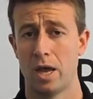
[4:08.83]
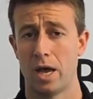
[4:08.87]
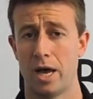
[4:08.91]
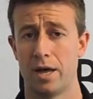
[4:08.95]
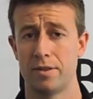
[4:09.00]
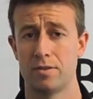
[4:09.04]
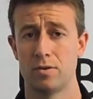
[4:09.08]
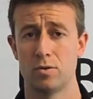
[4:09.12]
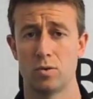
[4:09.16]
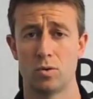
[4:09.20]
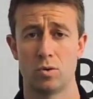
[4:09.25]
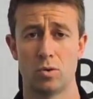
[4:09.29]

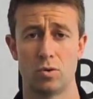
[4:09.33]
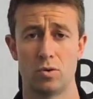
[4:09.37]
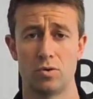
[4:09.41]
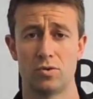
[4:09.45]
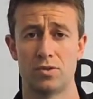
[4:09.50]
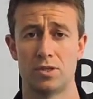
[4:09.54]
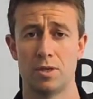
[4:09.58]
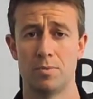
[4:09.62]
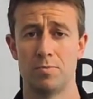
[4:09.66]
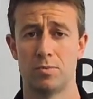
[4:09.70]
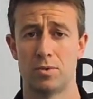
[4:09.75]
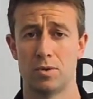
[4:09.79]
Other aura
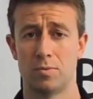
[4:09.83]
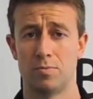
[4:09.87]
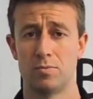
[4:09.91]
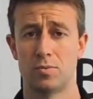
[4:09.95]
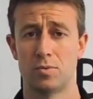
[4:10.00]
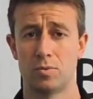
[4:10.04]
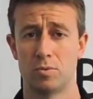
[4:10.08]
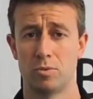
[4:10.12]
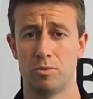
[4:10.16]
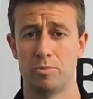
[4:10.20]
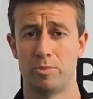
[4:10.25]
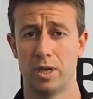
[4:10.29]

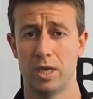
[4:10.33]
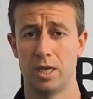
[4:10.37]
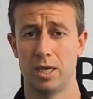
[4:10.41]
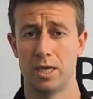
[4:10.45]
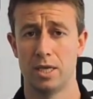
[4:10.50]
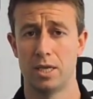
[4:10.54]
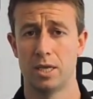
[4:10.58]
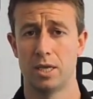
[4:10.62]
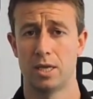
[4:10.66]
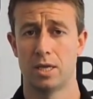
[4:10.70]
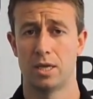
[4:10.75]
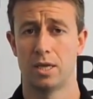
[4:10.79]
symptoms will
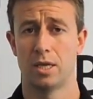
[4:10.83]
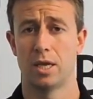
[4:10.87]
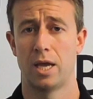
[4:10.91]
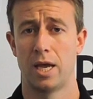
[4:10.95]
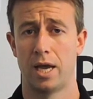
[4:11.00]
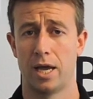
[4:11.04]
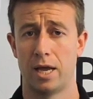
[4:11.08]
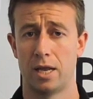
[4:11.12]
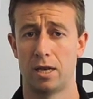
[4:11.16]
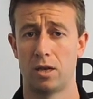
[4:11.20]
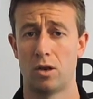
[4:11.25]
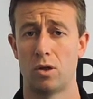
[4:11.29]
be
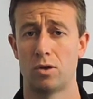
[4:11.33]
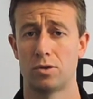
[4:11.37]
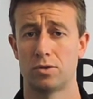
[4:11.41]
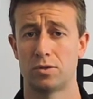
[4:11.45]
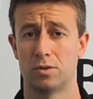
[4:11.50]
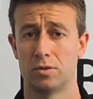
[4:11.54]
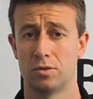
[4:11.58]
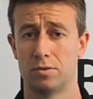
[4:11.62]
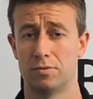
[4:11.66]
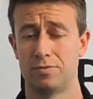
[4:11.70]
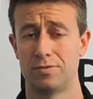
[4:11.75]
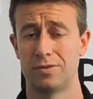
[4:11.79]
loss
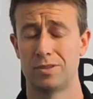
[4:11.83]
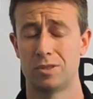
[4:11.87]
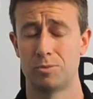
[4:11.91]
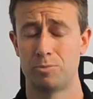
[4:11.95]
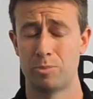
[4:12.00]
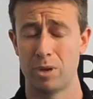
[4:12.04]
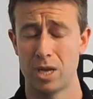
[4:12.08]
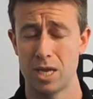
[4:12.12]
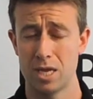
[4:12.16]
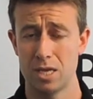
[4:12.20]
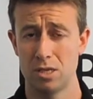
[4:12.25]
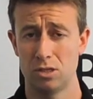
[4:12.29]
of
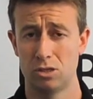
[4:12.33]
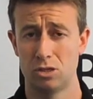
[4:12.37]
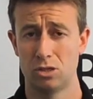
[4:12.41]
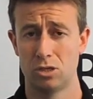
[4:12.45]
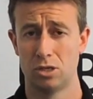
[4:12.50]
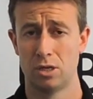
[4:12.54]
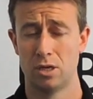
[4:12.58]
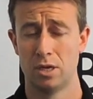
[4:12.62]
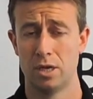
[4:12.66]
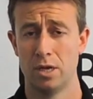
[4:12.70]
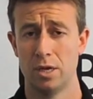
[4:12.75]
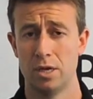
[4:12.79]
speech.